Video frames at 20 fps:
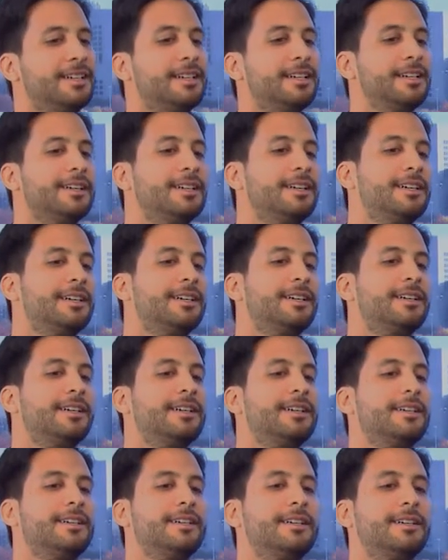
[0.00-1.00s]

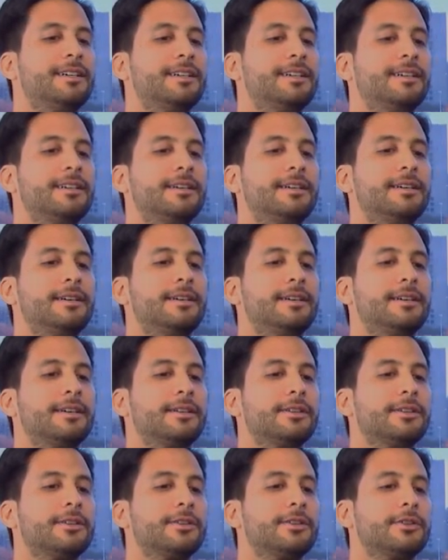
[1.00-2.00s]

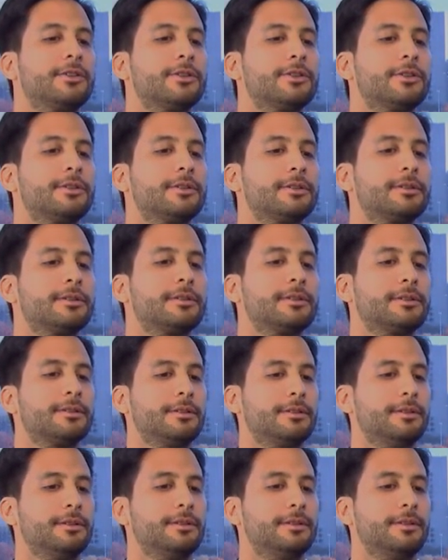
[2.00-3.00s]

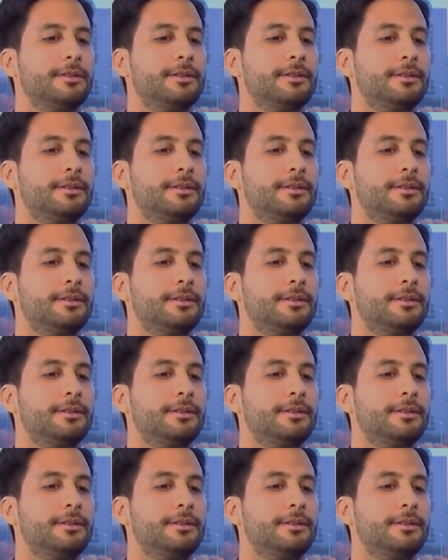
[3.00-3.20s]
[no speech]